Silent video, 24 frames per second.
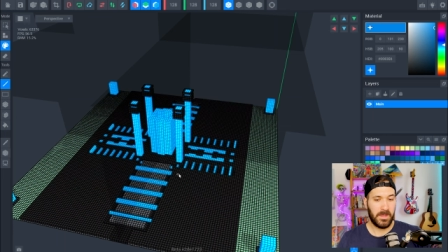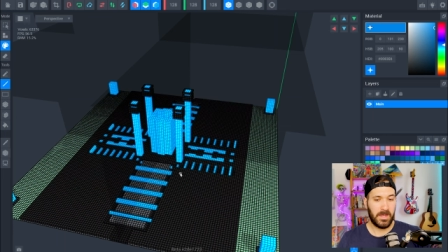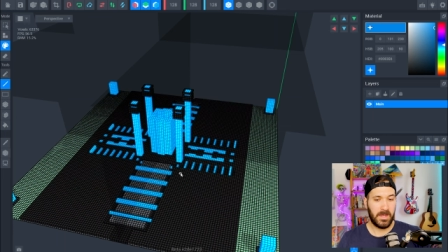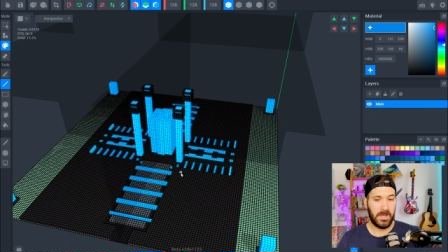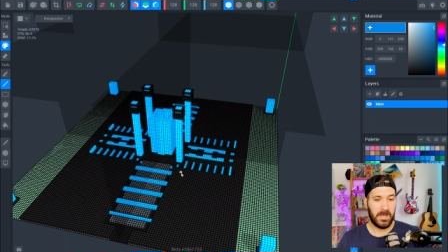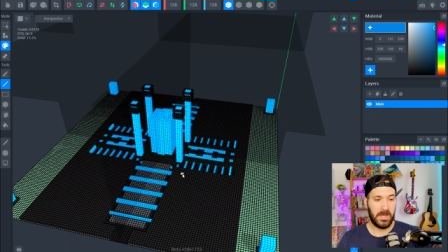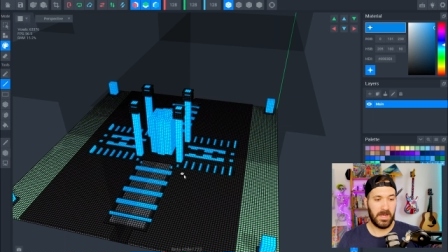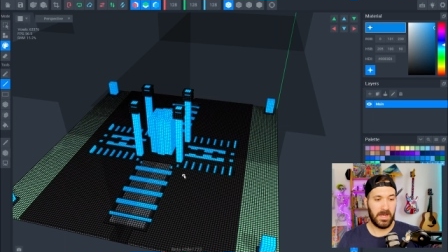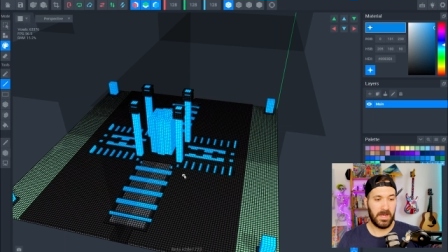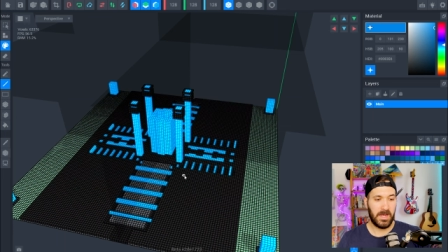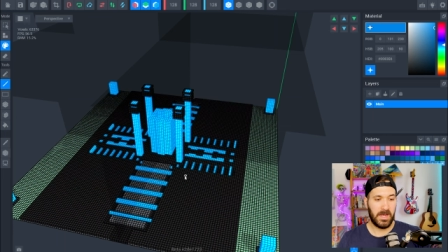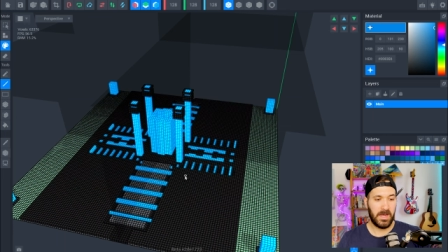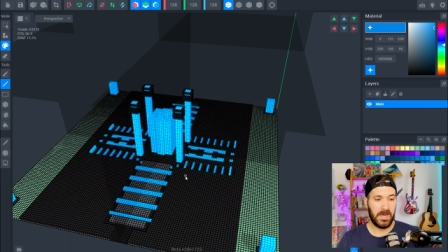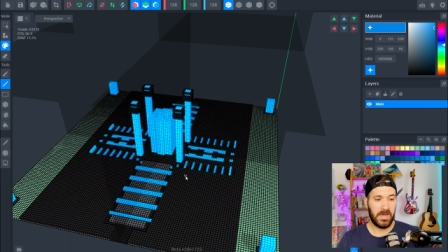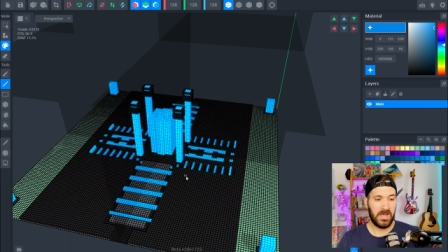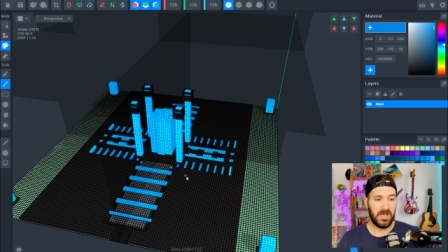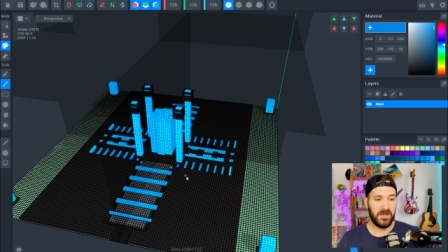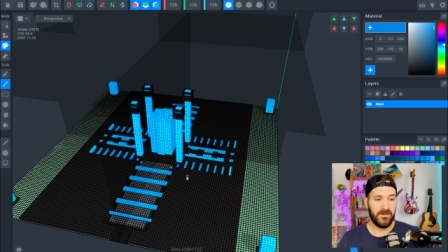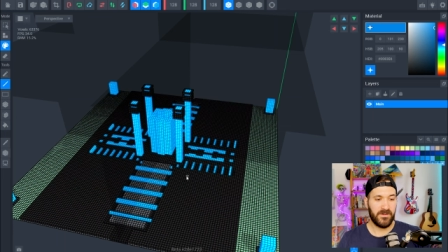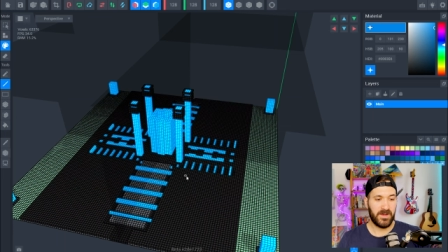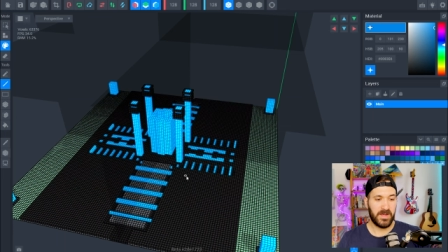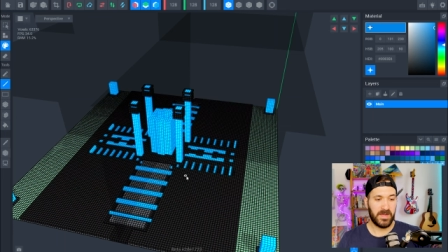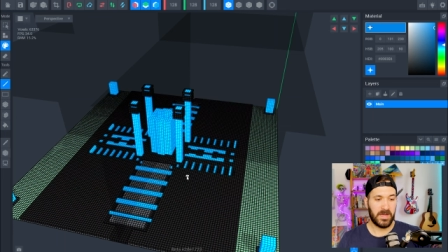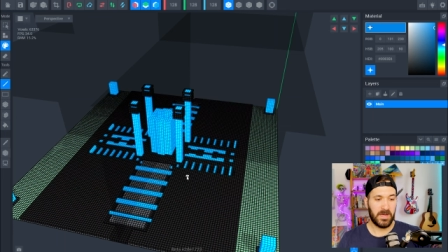and
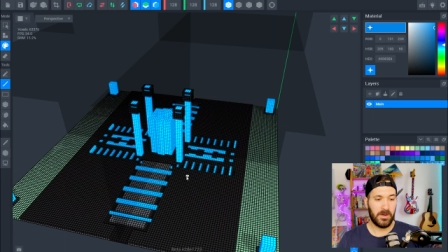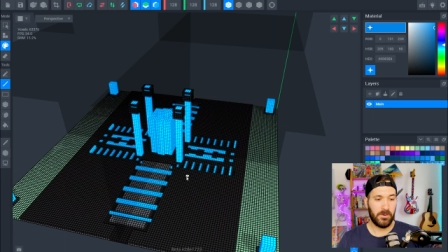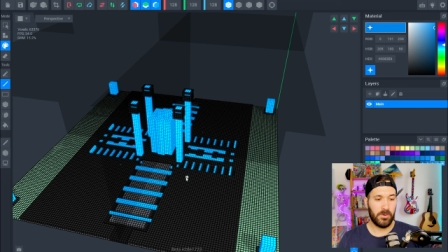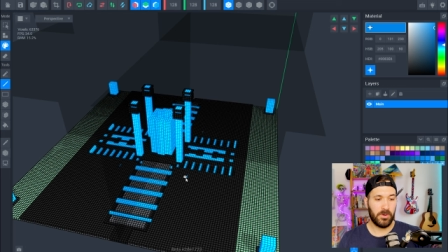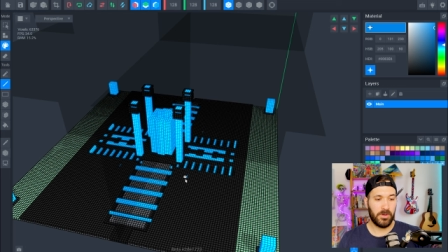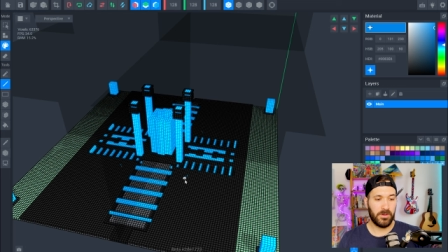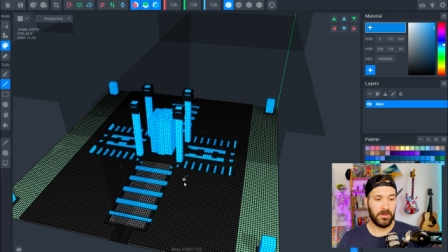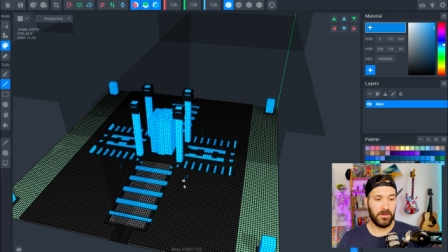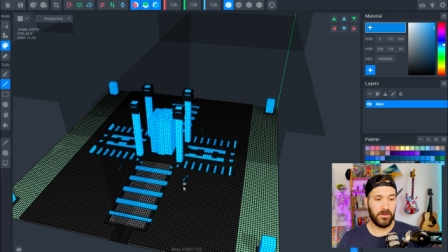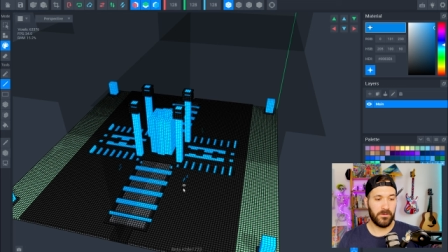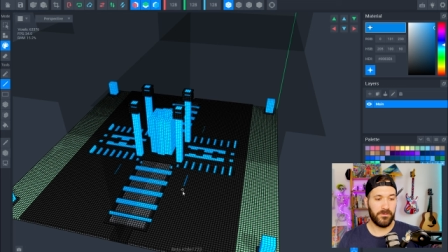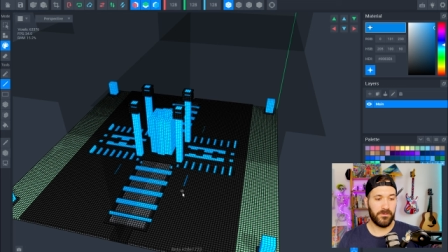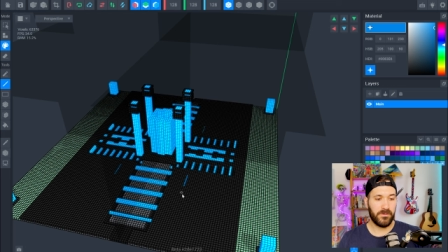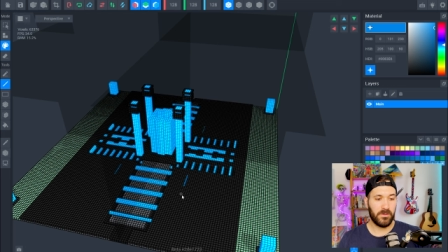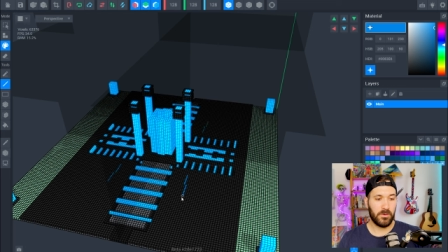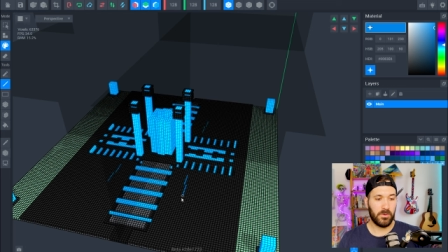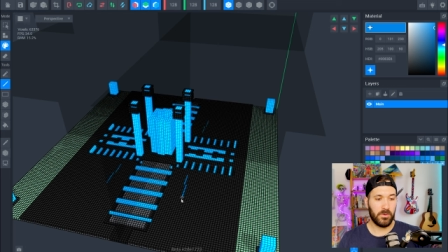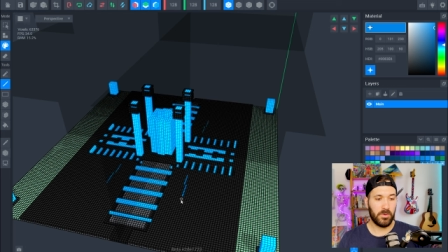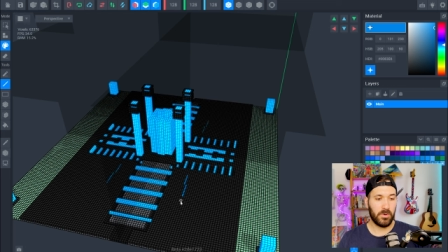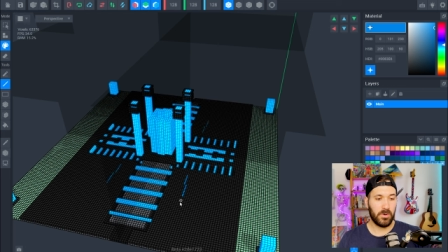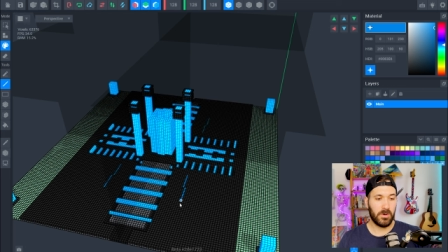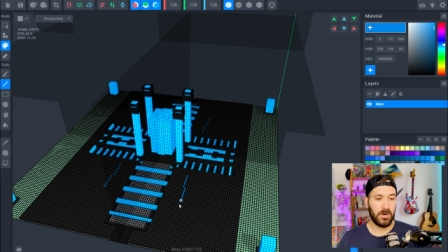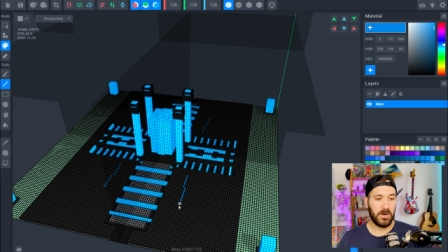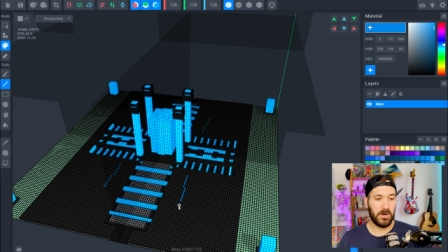if I go on the
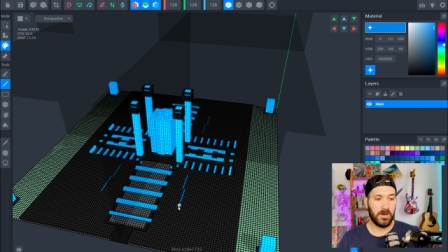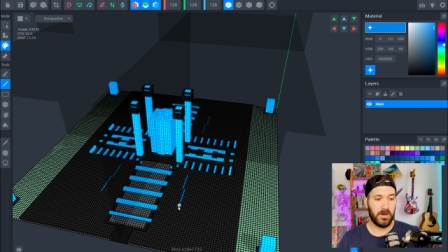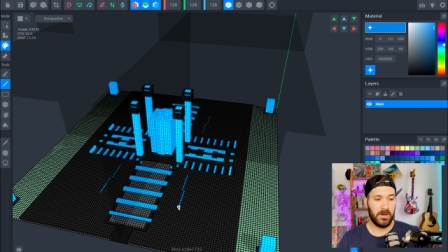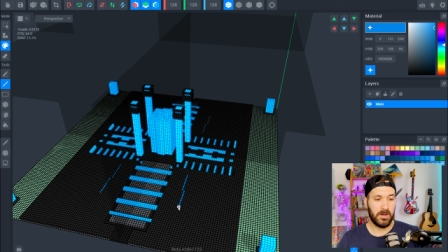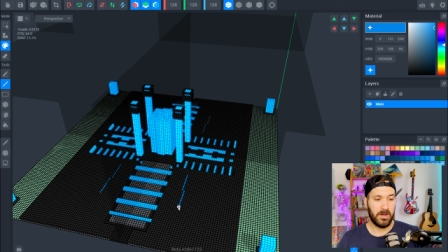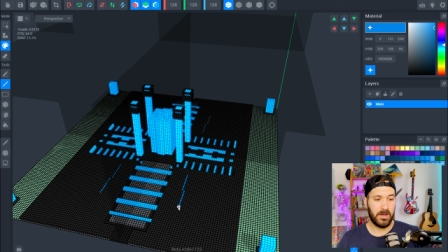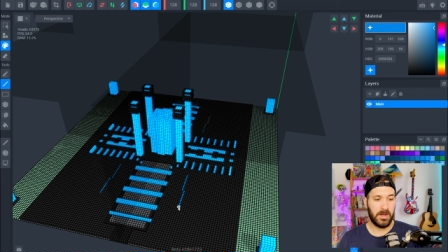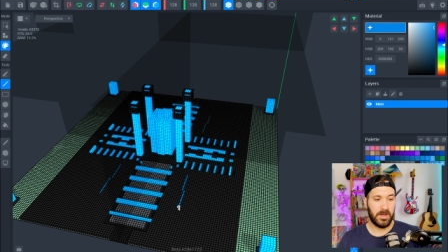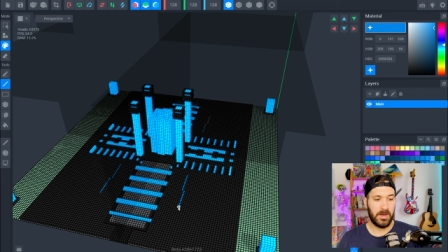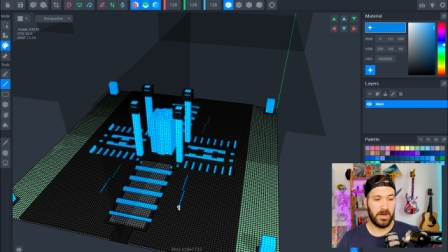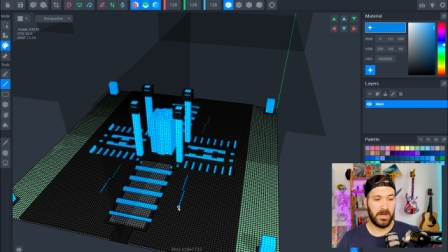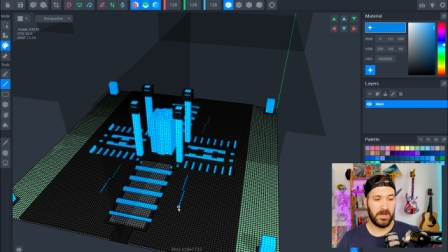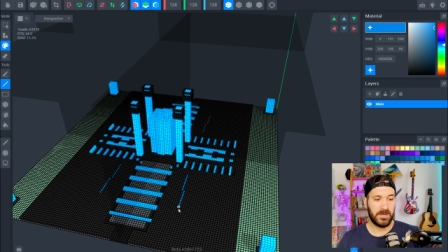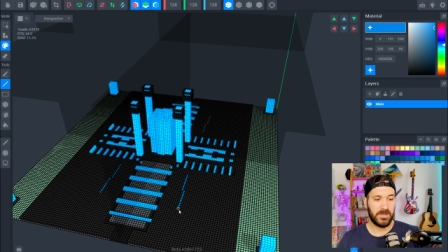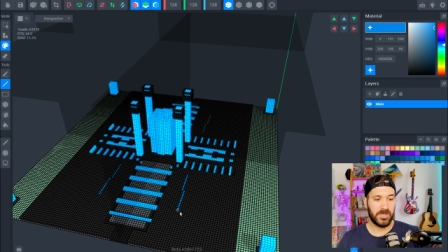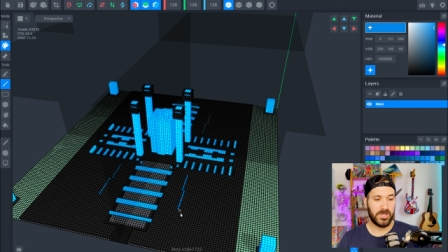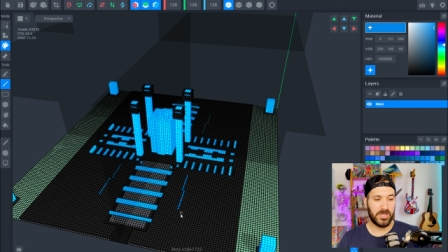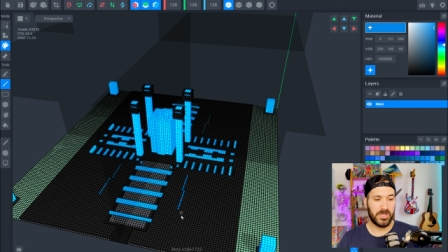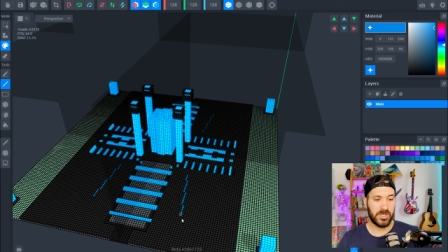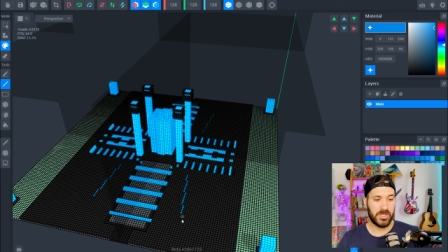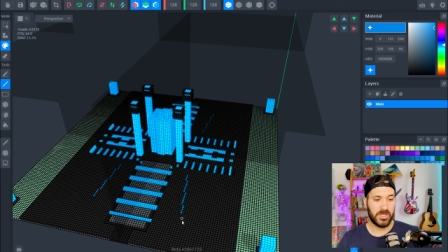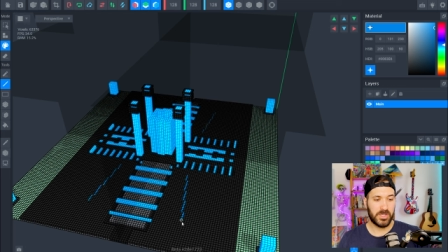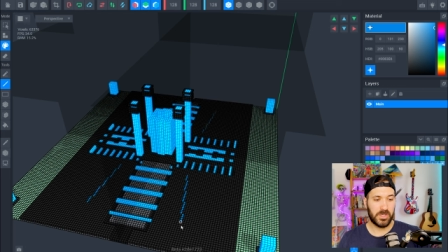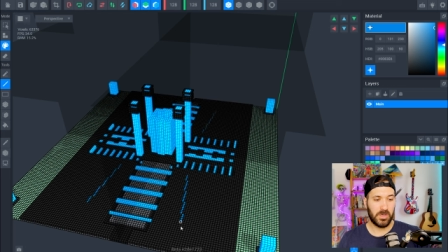floor and I
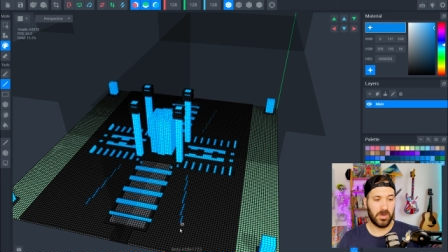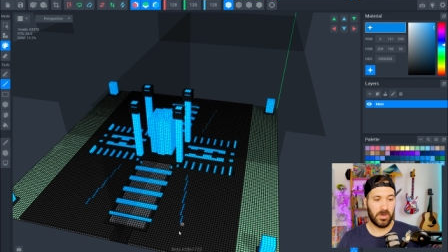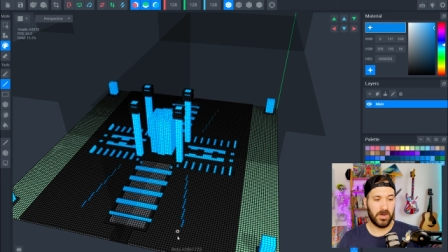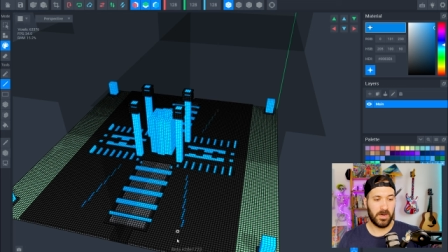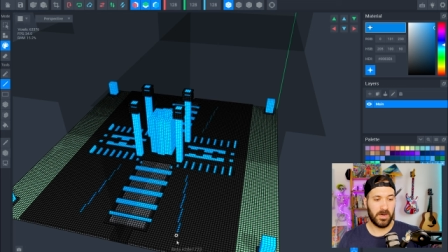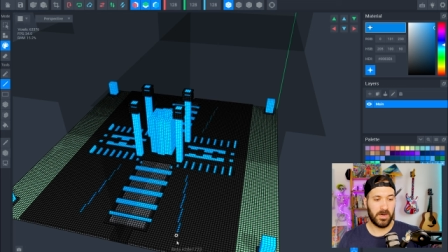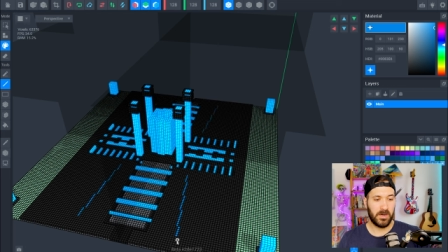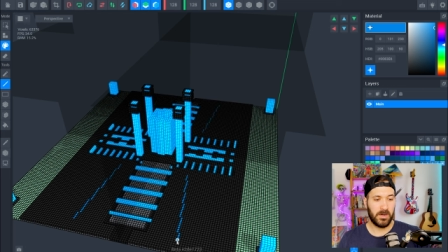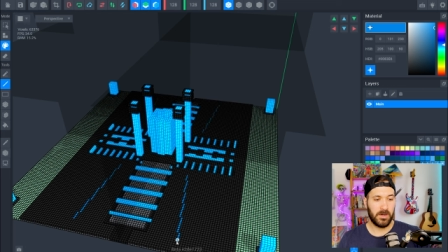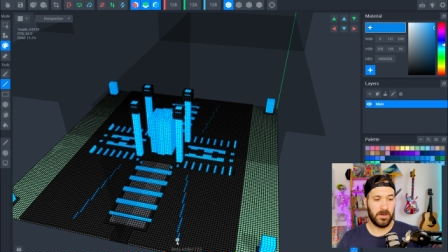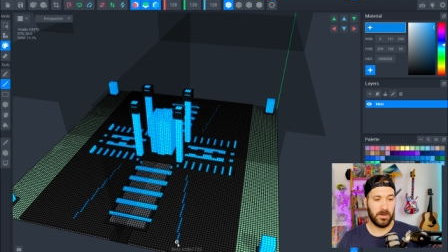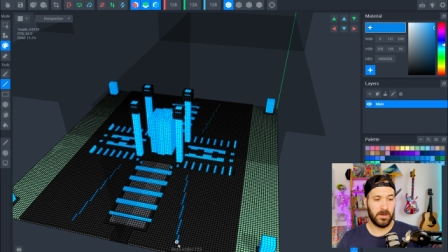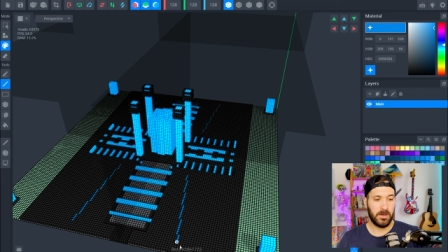just start